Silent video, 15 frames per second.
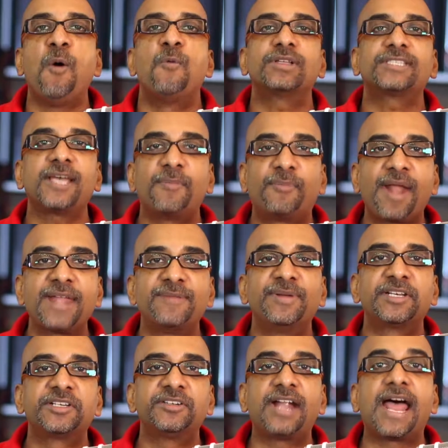What's up brand
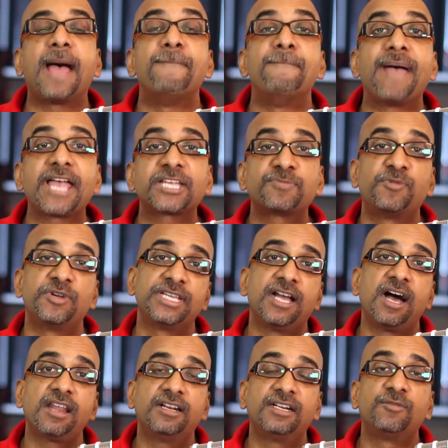builder? I'm Mash
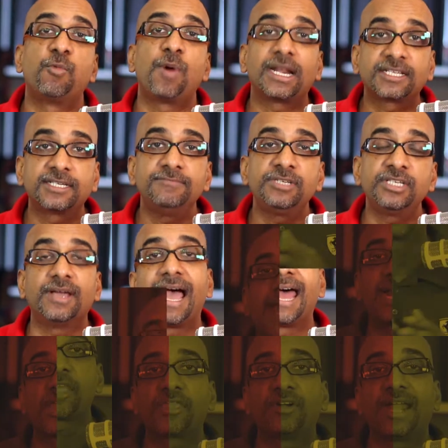Bonigala and welcome to
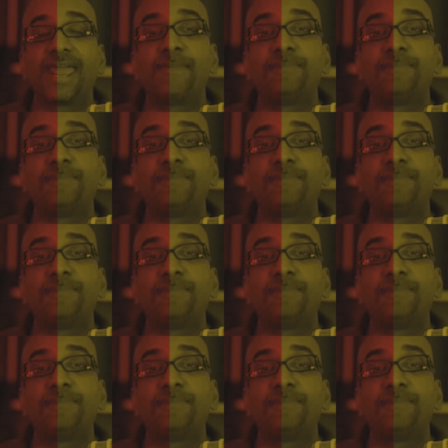another